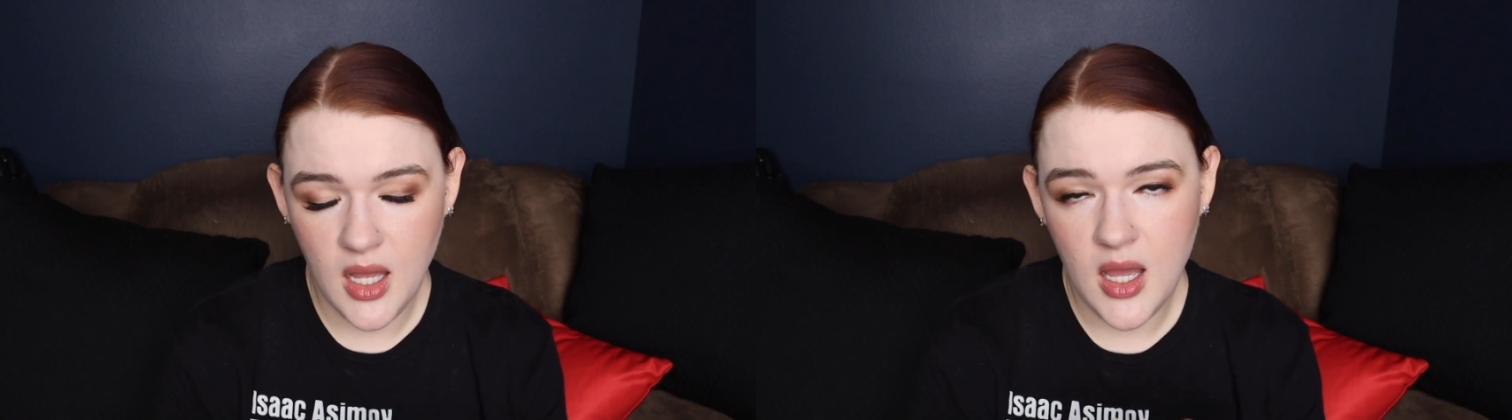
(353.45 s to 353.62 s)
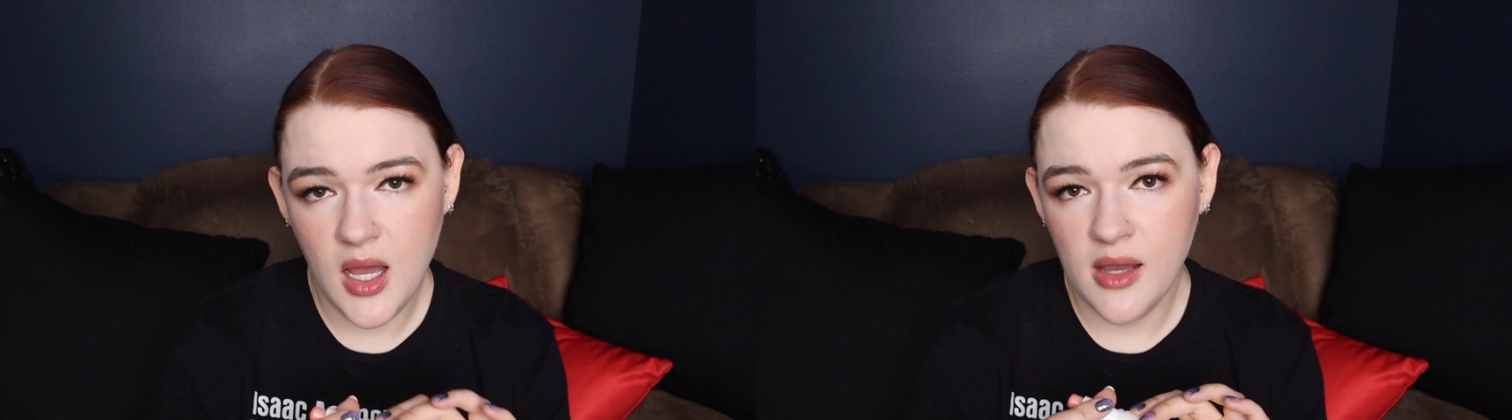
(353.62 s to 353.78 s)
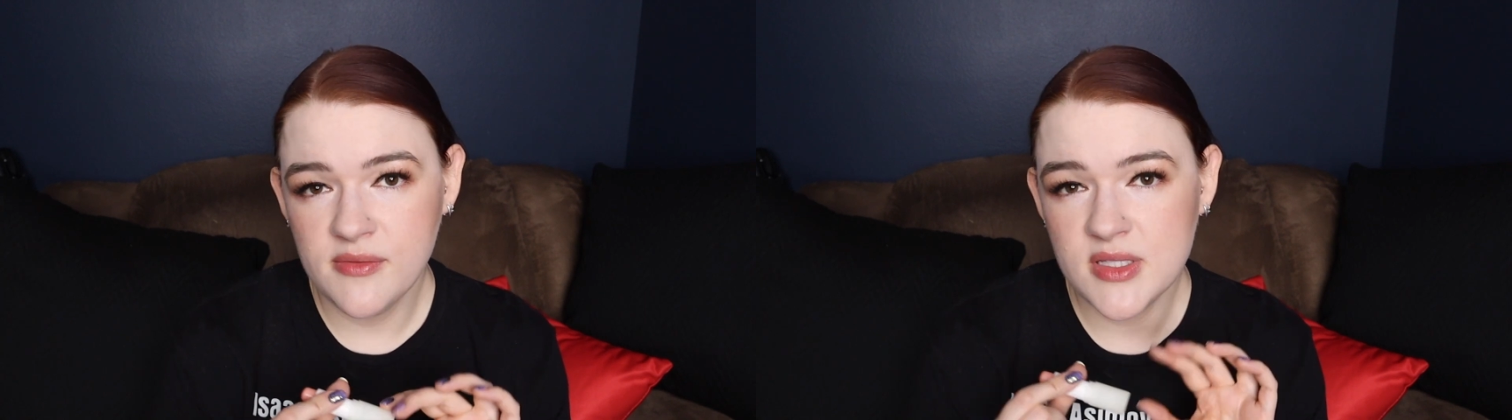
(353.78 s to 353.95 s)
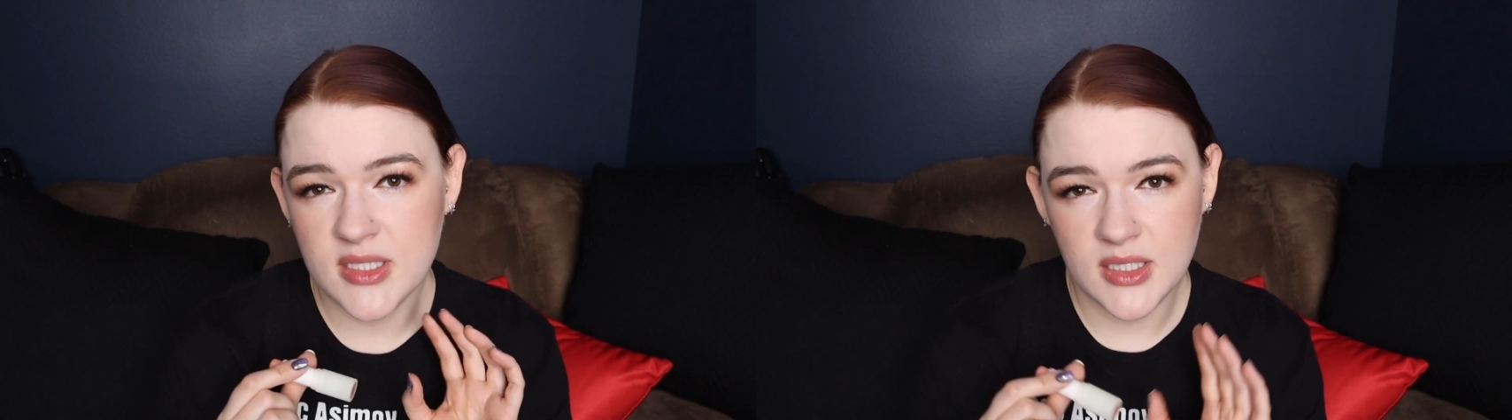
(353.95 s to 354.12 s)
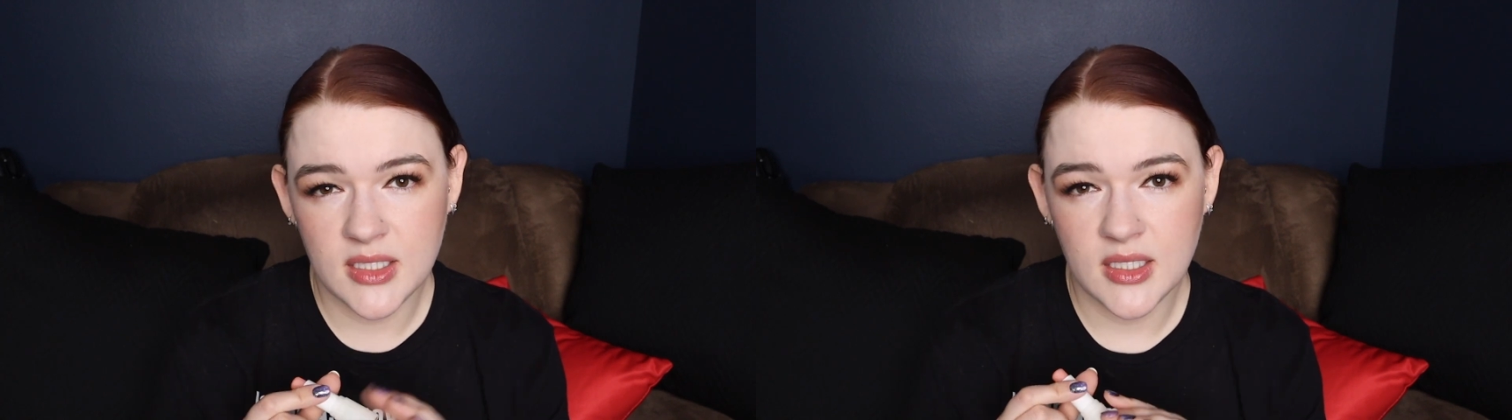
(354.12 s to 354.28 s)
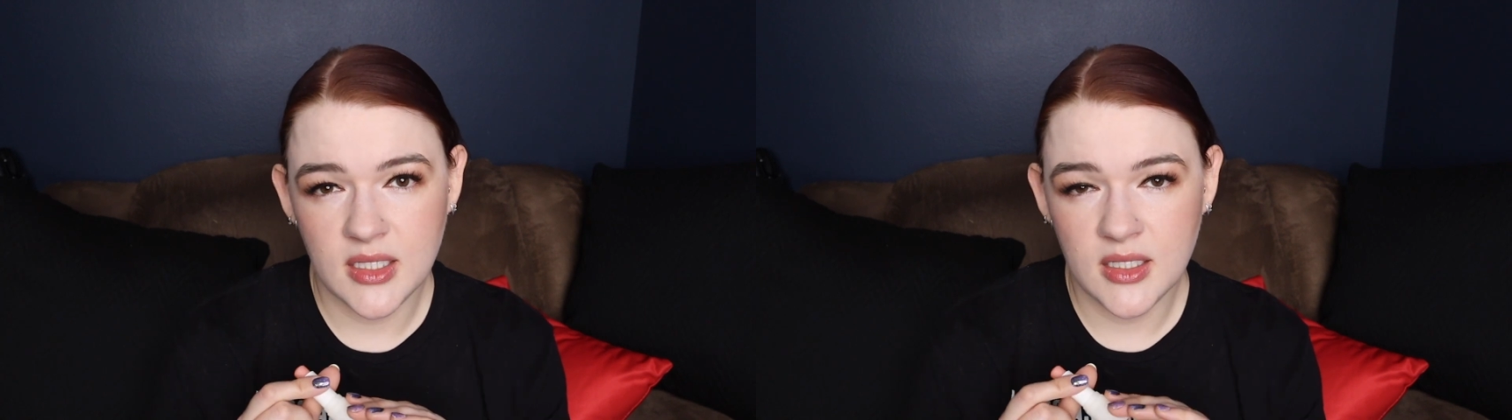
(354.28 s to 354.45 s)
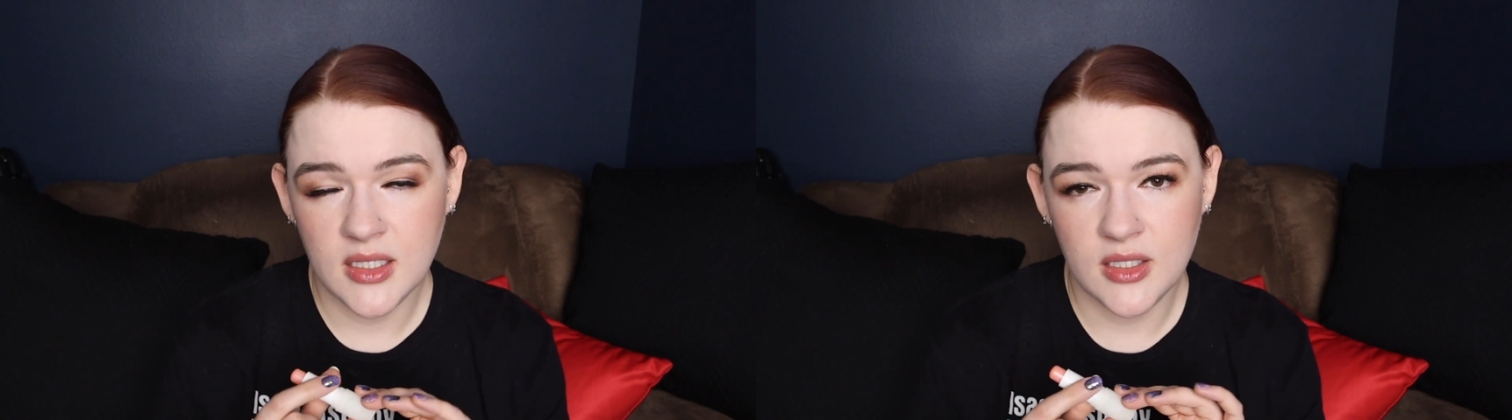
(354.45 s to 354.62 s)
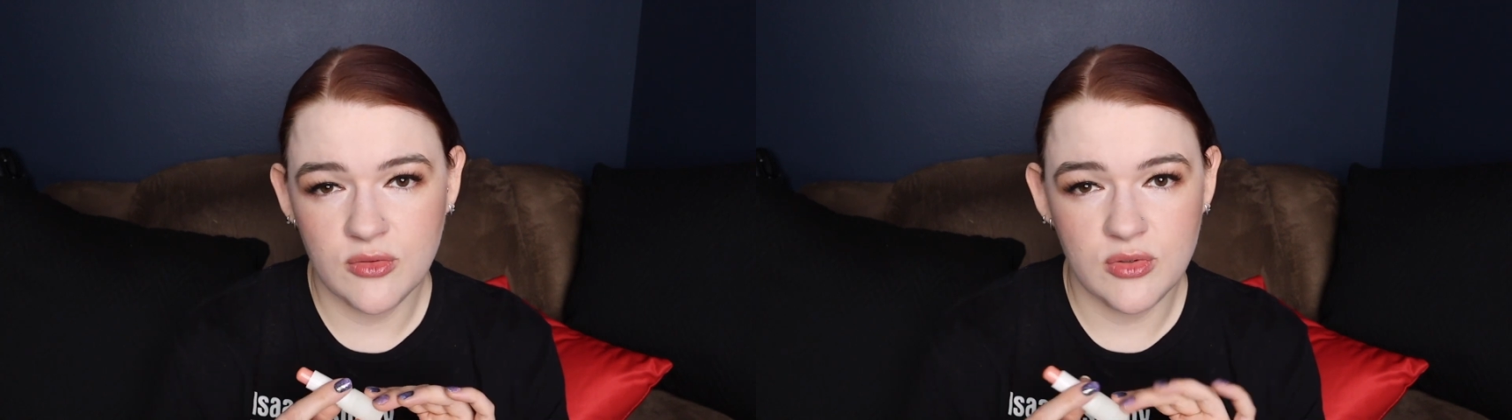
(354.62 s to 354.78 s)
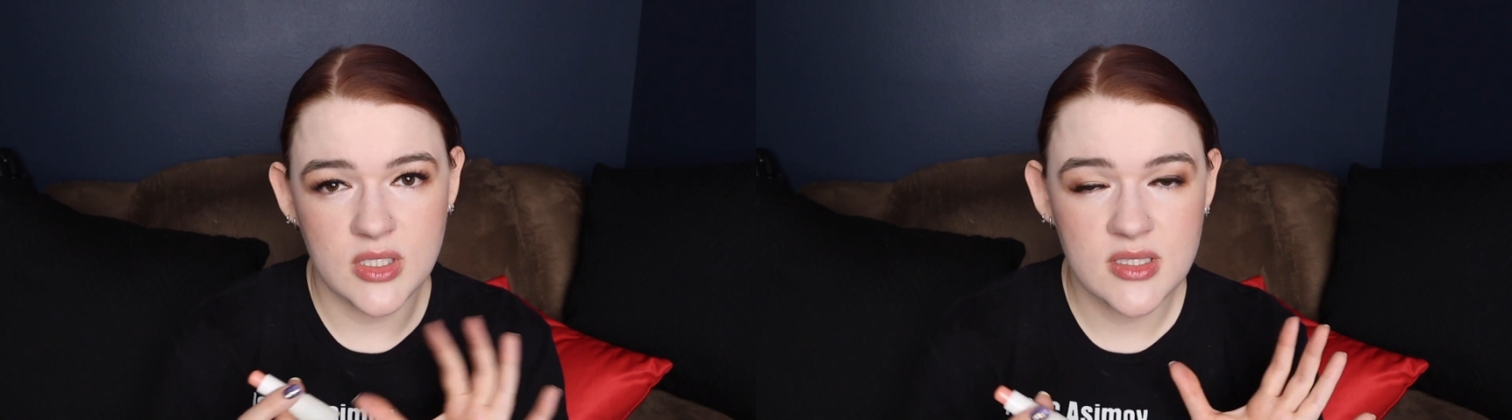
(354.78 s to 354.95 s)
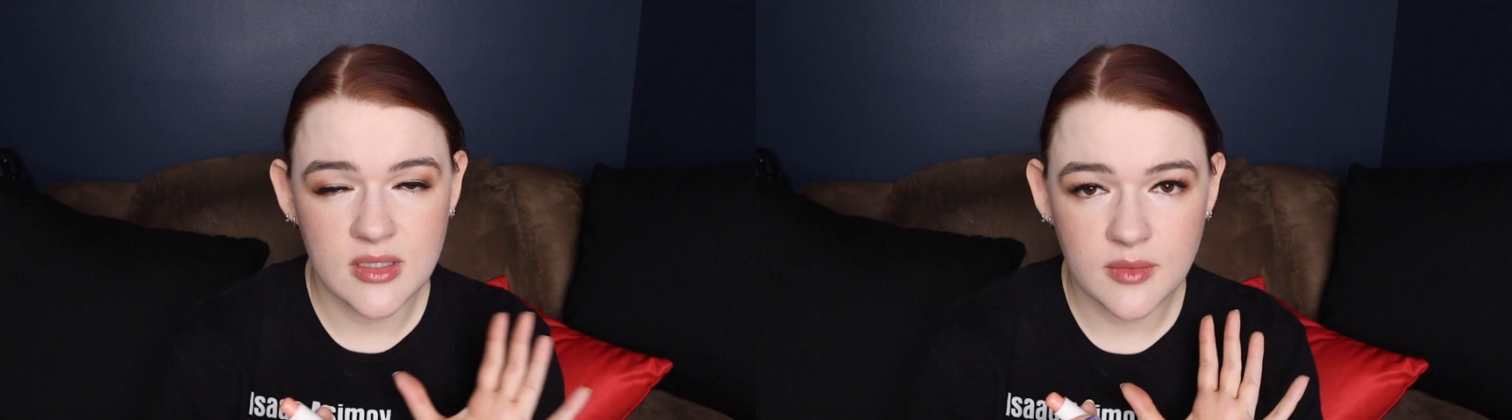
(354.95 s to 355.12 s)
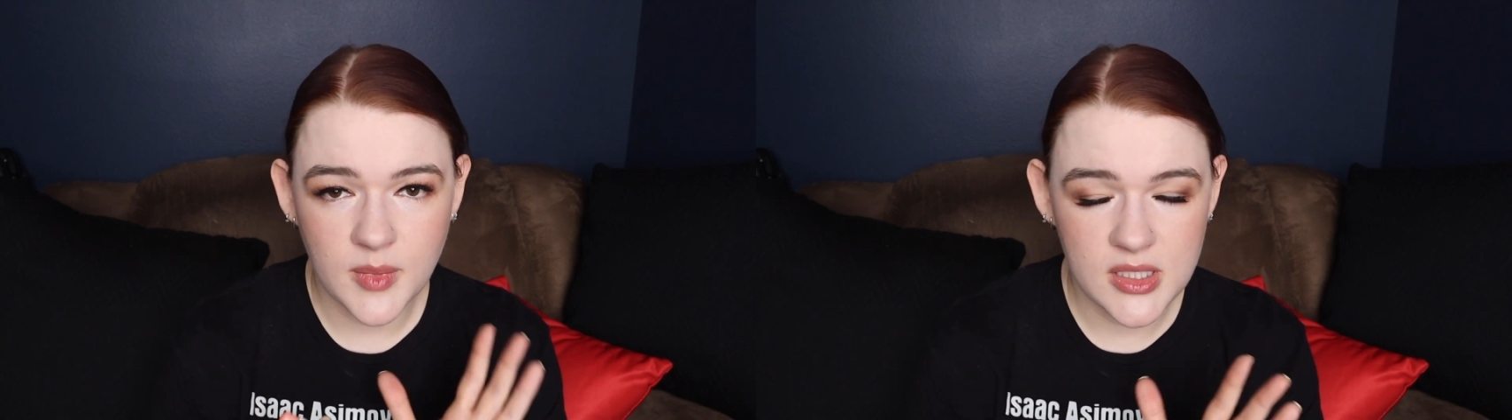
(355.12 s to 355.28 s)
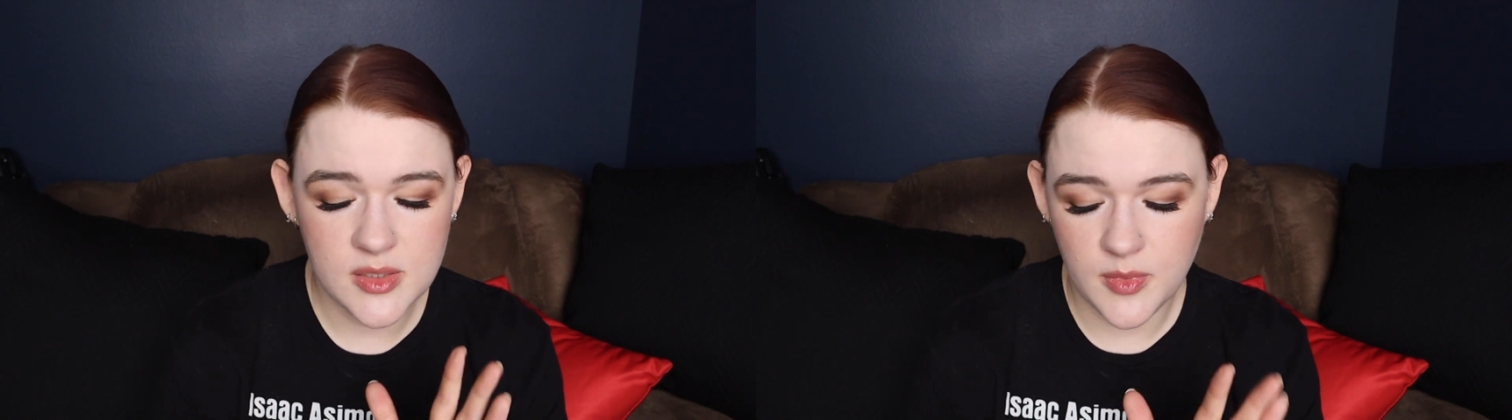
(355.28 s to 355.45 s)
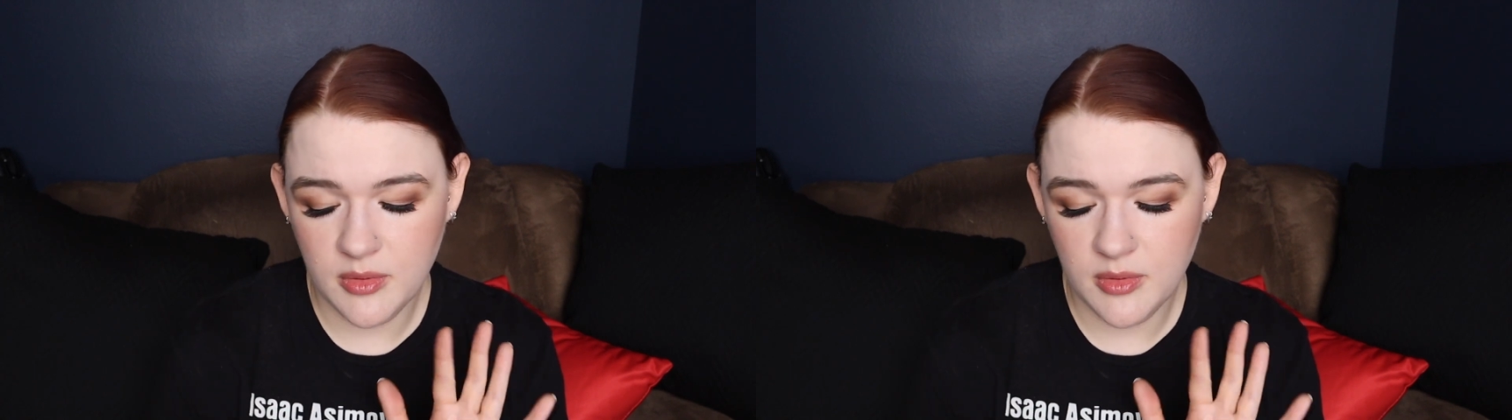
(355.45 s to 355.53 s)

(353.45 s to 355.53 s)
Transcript: I haven't seen it in recent months,